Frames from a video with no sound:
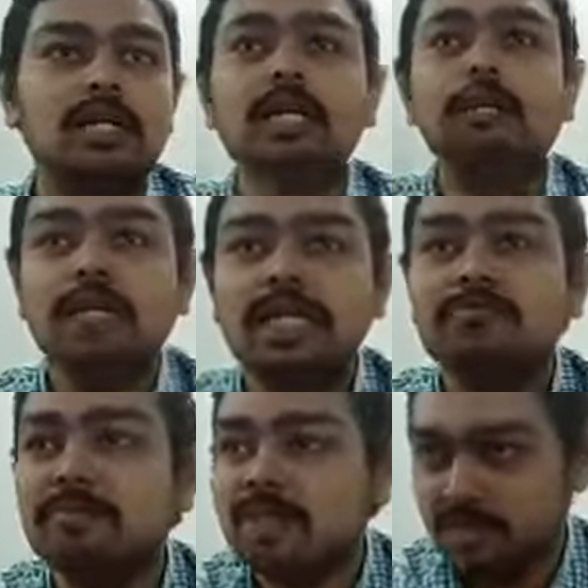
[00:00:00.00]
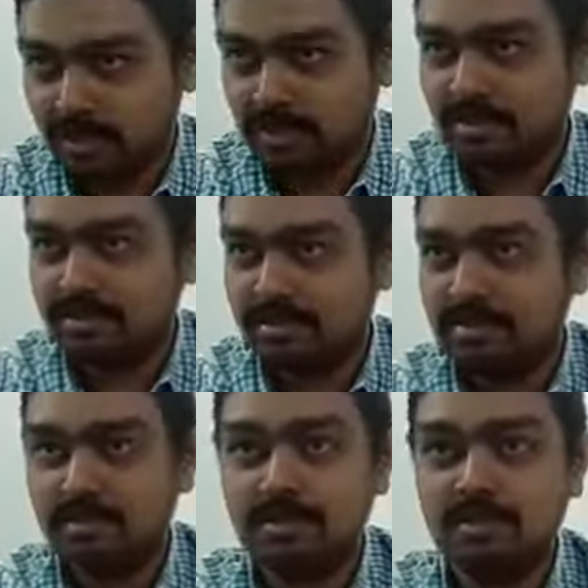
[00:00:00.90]
deputy chief minister.
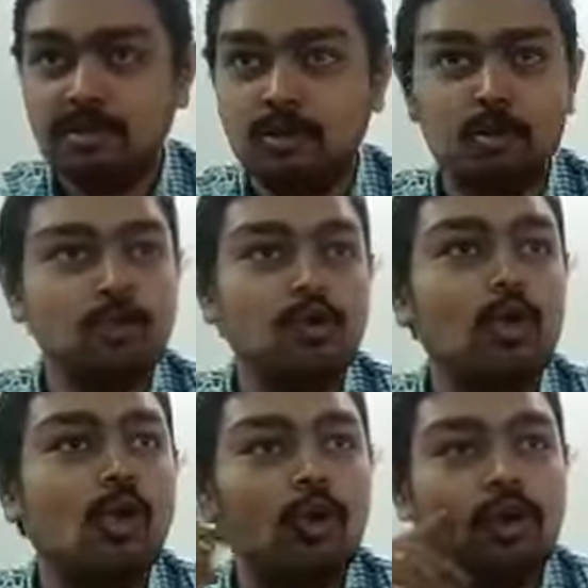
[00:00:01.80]
Should know.